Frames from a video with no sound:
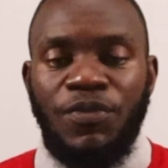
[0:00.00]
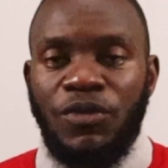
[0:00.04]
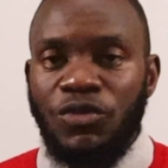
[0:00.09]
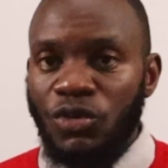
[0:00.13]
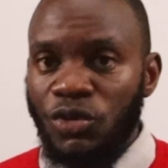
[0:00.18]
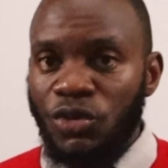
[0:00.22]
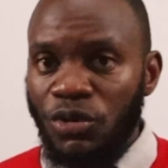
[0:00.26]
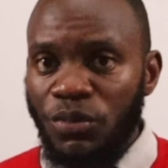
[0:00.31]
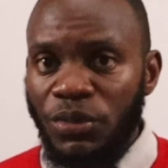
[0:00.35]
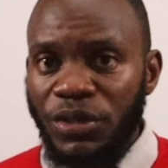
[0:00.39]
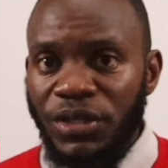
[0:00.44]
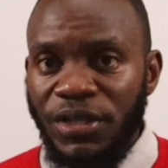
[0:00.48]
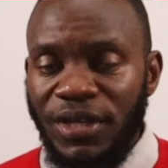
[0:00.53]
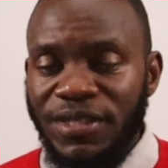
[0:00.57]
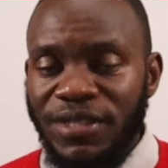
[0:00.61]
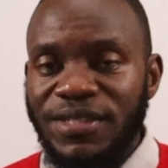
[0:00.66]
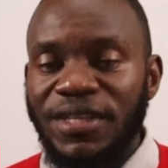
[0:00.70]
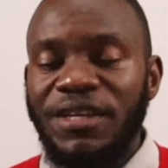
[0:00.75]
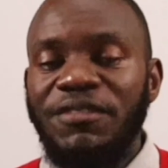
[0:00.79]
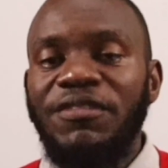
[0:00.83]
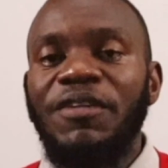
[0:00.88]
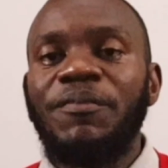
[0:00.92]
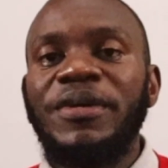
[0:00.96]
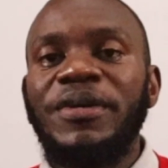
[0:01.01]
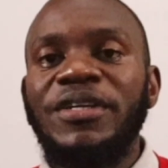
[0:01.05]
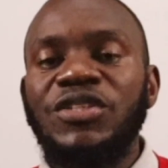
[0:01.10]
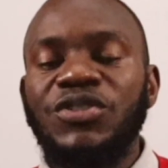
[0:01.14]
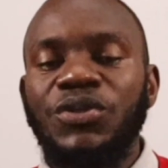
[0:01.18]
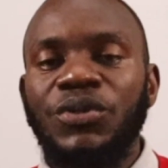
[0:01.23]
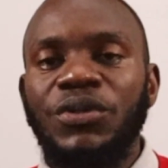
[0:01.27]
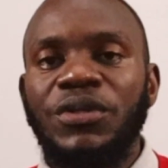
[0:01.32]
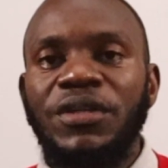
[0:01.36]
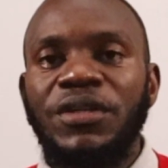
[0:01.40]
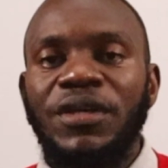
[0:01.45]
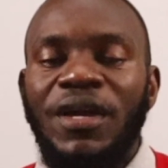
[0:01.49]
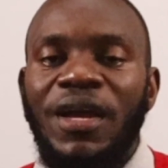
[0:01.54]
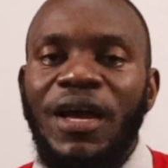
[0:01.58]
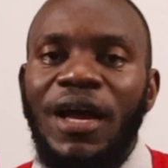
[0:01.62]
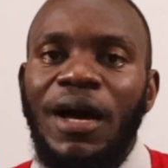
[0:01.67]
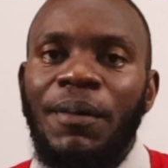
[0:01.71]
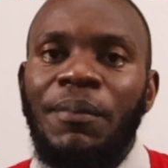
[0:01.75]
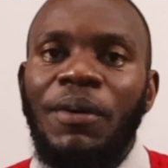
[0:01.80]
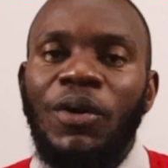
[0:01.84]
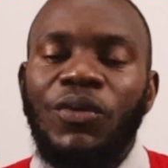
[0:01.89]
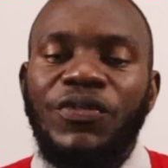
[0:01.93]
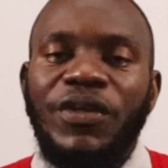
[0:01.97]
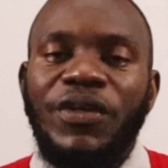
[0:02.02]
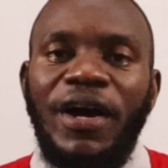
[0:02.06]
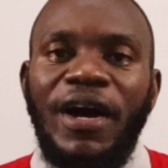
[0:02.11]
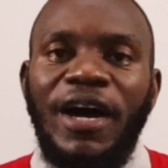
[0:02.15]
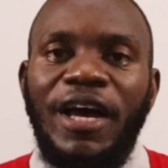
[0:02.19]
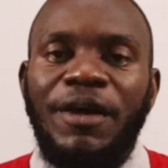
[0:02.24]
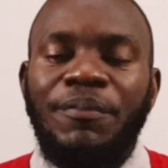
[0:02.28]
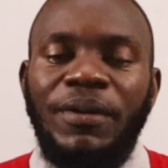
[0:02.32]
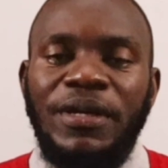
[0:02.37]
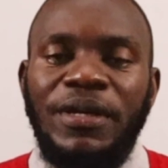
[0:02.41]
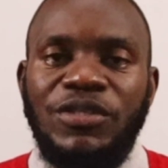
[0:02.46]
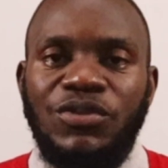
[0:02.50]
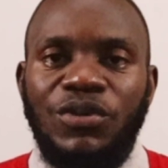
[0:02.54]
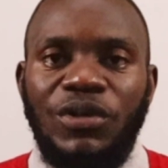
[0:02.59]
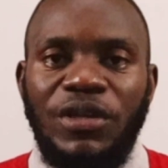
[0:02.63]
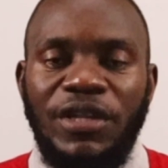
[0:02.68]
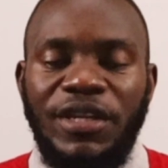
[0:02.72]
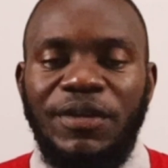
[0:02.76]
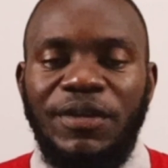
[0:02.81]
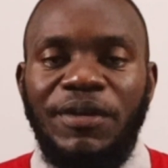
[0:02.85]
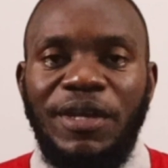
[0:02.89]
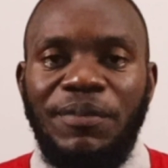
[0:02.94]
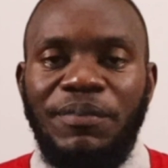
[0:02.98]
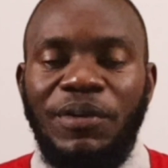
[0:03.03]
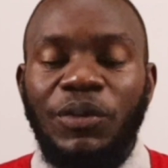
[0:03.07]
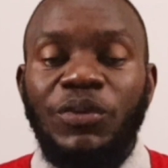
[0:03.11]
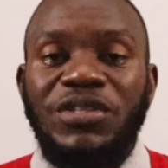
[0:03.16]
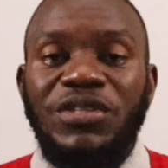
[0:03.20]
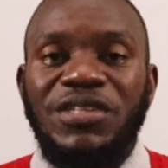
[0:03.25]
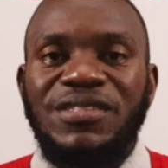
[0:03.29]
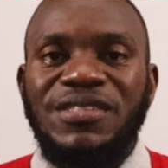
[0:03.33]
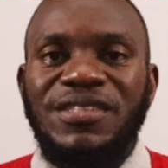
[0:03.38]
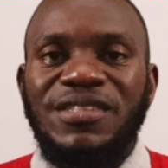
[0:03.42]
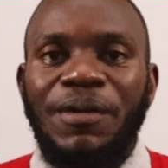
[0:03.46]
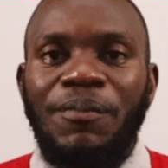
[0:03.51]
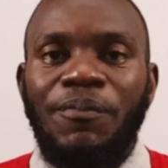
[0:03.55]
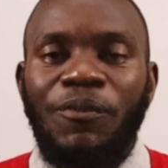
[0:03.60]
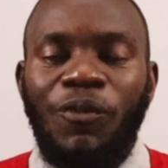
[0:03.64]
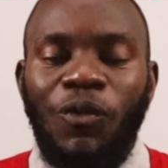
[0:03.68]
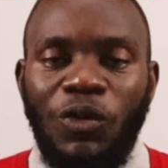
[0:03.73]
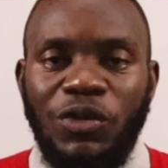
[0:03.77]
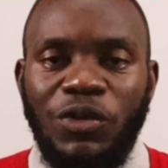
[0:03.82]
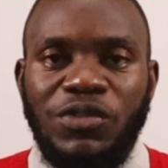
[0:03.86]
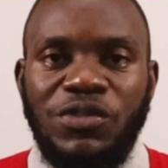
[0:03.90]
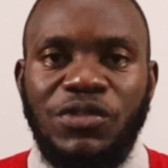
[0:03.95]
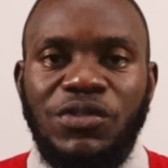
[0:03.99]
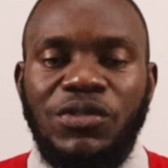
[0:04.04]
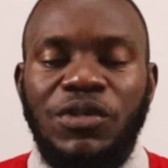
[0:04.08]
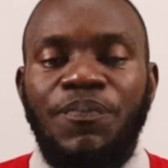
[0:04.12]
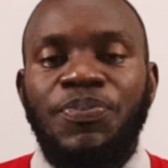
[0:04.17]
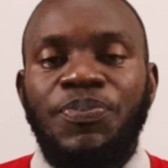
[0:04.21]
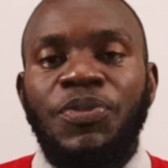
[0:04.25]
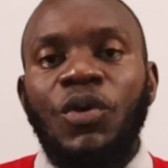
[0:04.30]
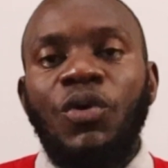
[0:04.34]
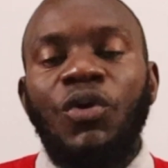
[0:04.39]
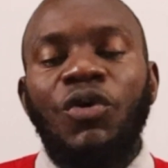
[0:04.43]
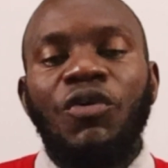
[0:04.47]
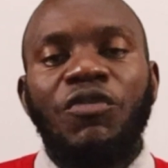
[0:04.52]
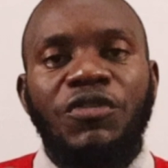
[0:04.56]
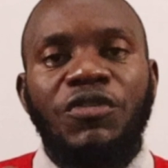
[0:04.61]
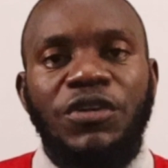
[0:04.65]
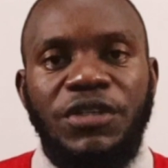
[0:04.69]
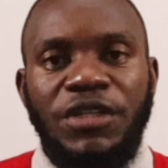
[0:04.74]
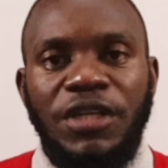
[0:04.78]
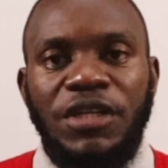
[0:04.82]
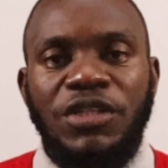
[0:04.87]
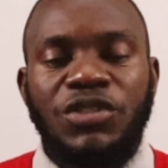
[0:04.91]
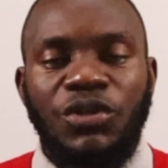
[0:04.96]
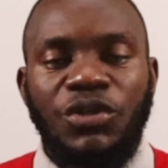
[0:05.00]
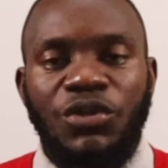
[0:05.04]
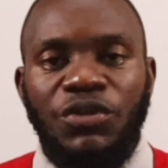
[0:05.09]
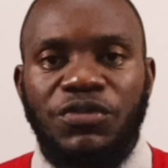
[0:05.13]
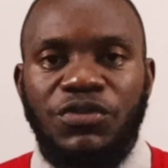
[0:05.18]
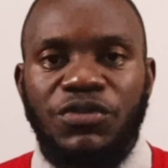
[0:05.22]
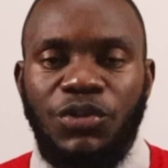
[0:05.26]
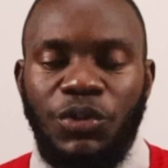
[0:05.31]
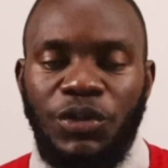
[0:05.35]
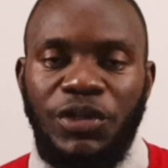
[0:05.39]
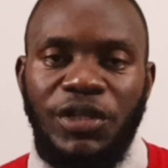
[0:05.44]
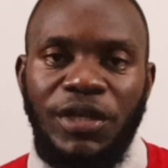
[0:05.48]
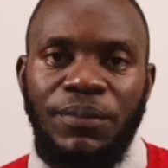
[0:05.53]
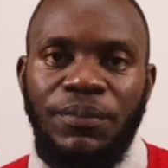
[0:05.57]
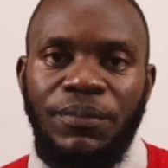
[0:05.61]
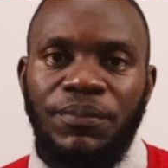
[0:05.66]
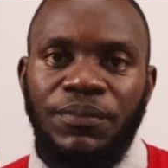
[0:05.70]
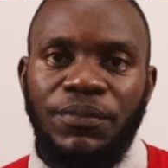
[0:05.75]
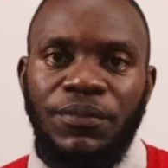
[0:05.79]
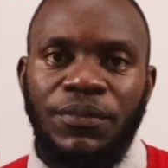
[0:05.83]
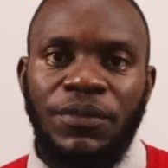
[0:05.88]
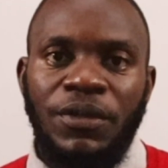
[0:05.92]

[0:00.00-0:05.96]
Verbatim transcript: So, nobody has ever mentioned about the hyperinsulinemia, which is the cause of retention of sodium.